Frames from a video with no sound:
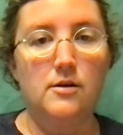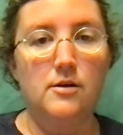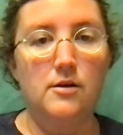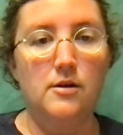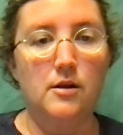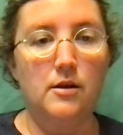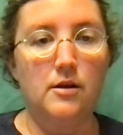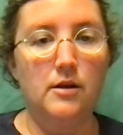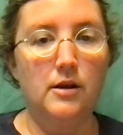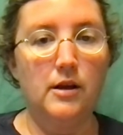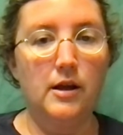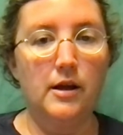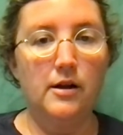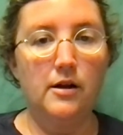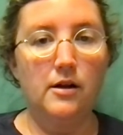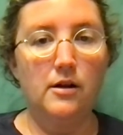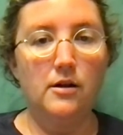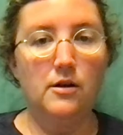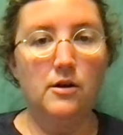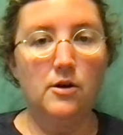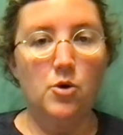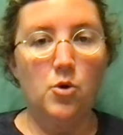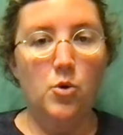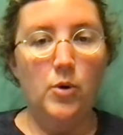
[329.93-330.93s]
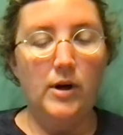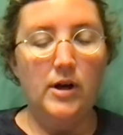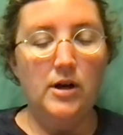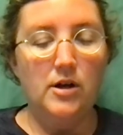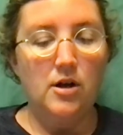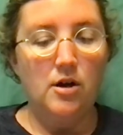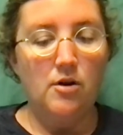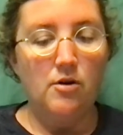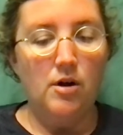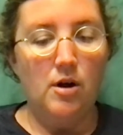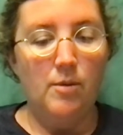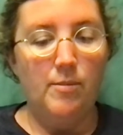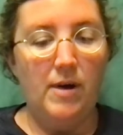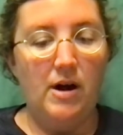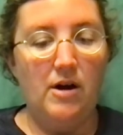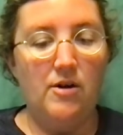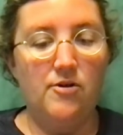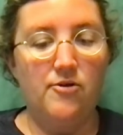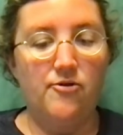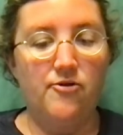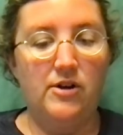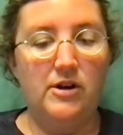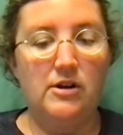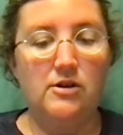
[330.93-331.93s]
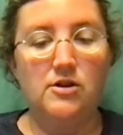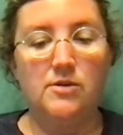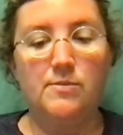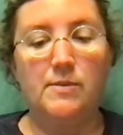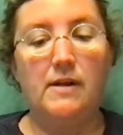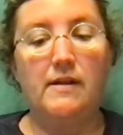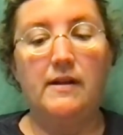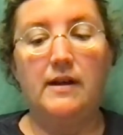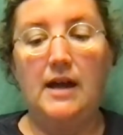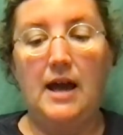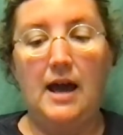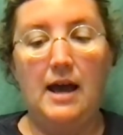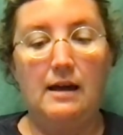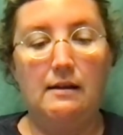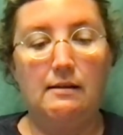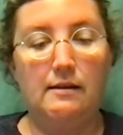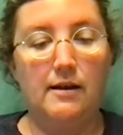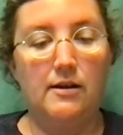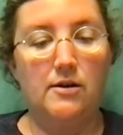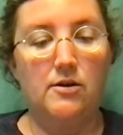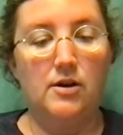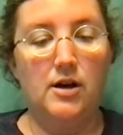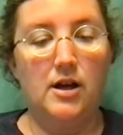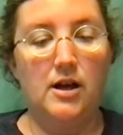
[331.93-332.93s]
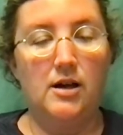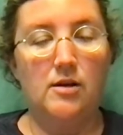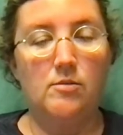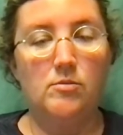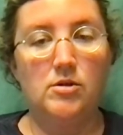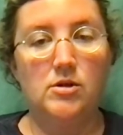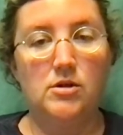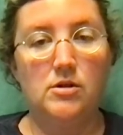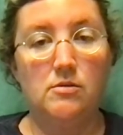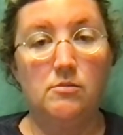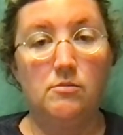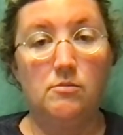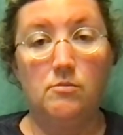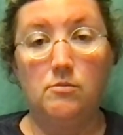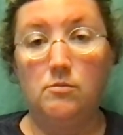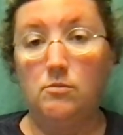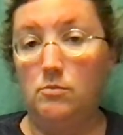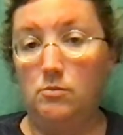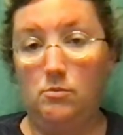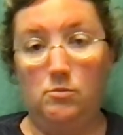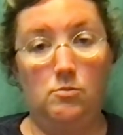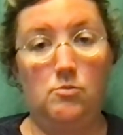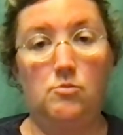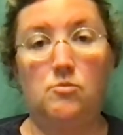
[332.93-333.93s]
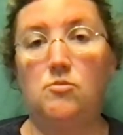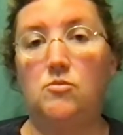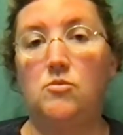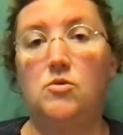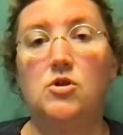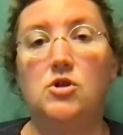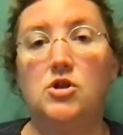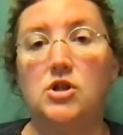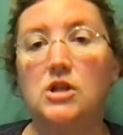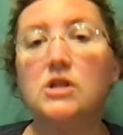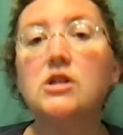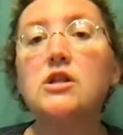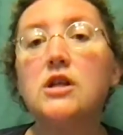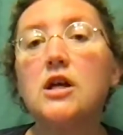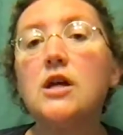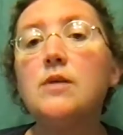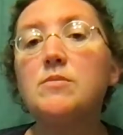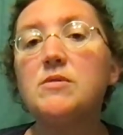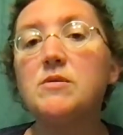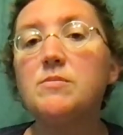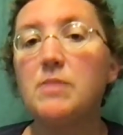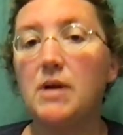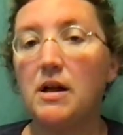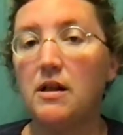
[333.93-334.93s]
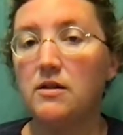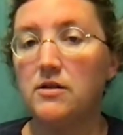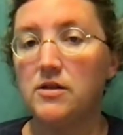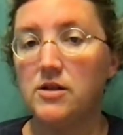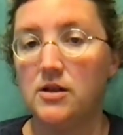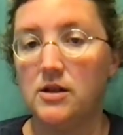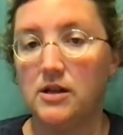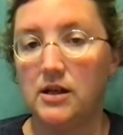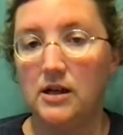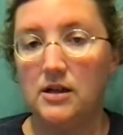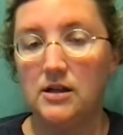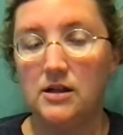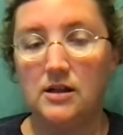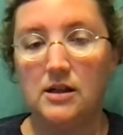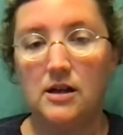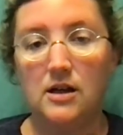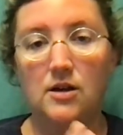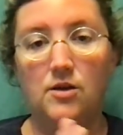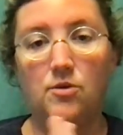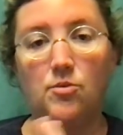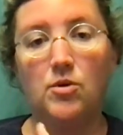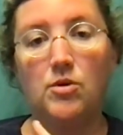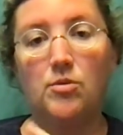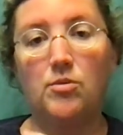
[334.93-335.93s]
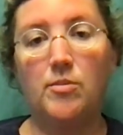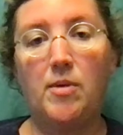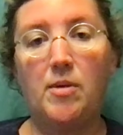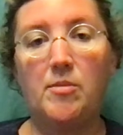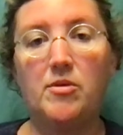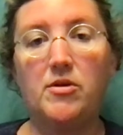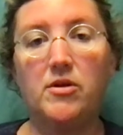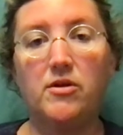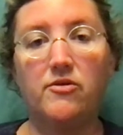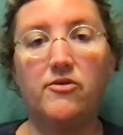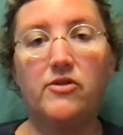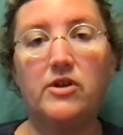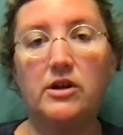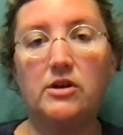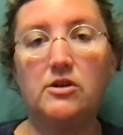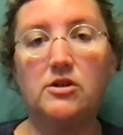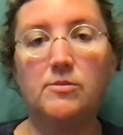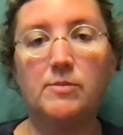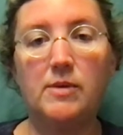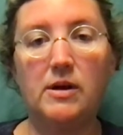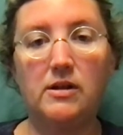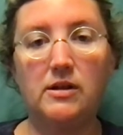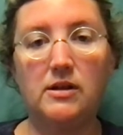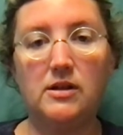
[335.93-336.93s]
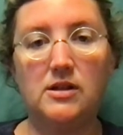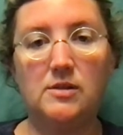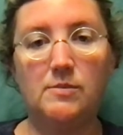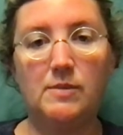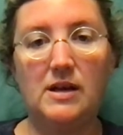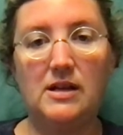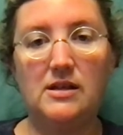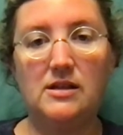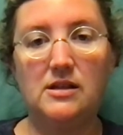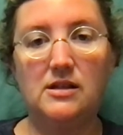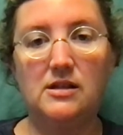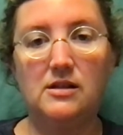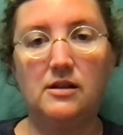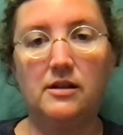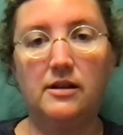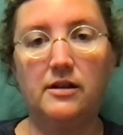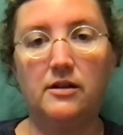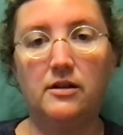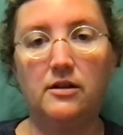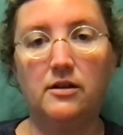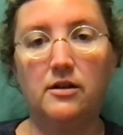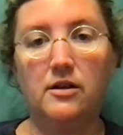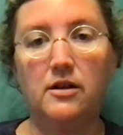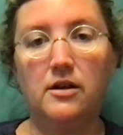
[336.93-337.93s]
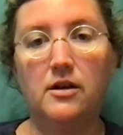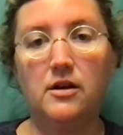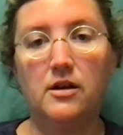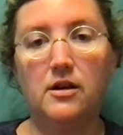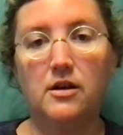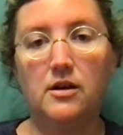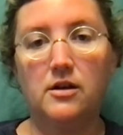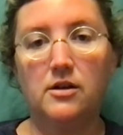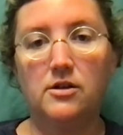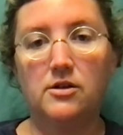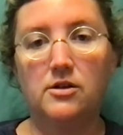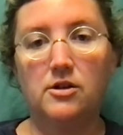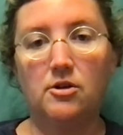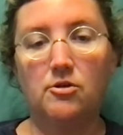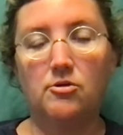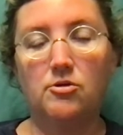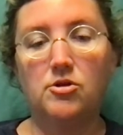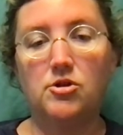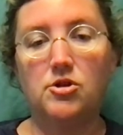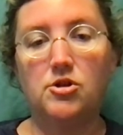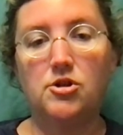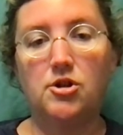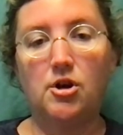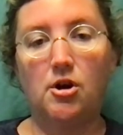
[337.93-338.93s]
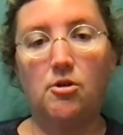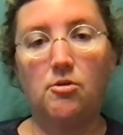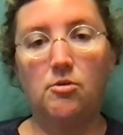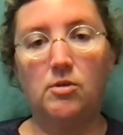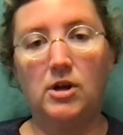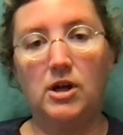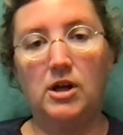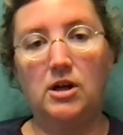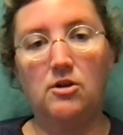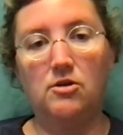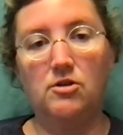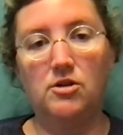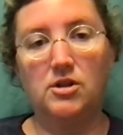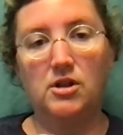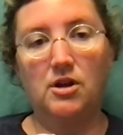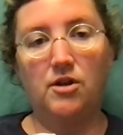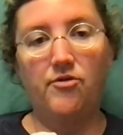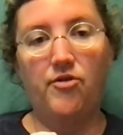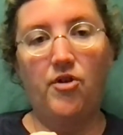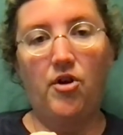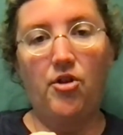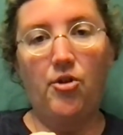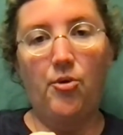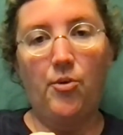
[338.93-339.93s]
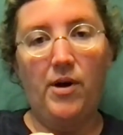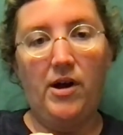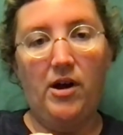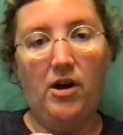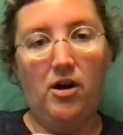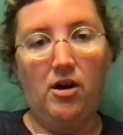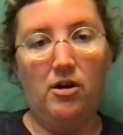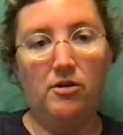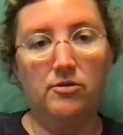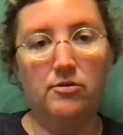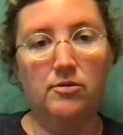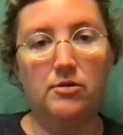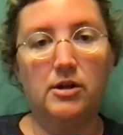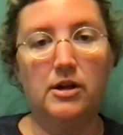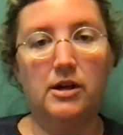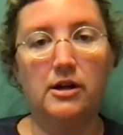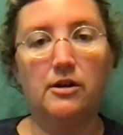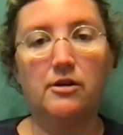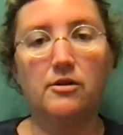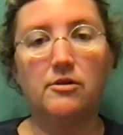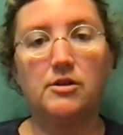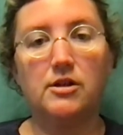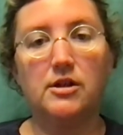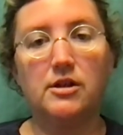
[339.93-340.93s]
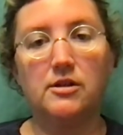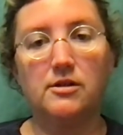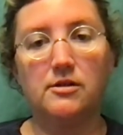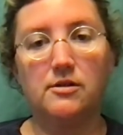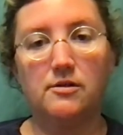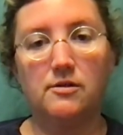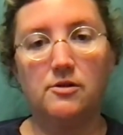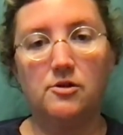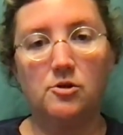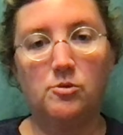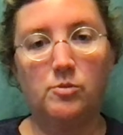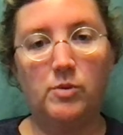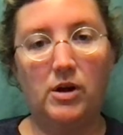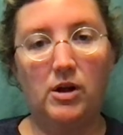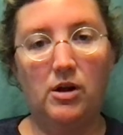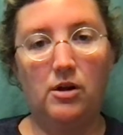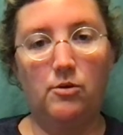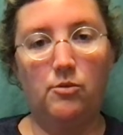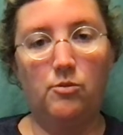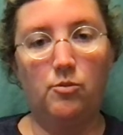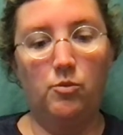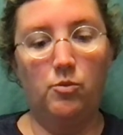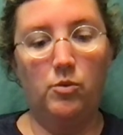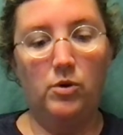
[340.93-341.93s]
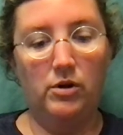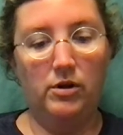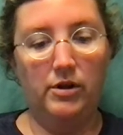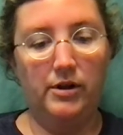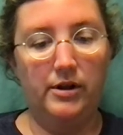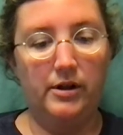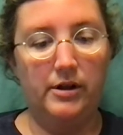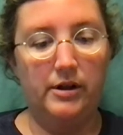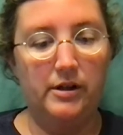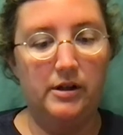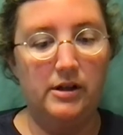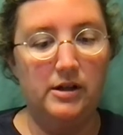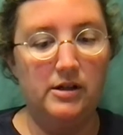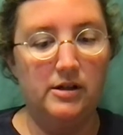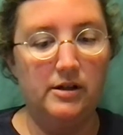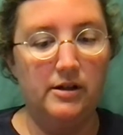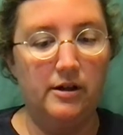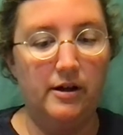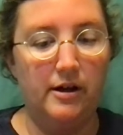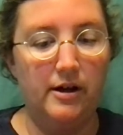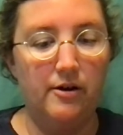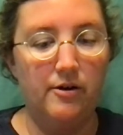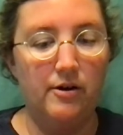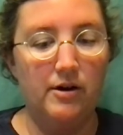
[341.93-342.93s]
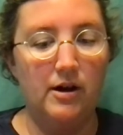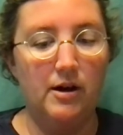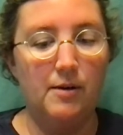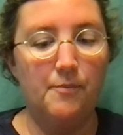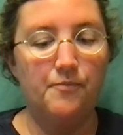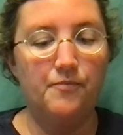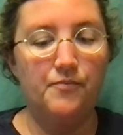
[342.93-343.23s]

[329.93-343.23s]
Little quick note about fingerspelling 8-letter names. Just keep spelling until you get to the end of the word. Remember, your fingerspelling space is little, so don't get yourself all the way out here. Just spell real little in this little area.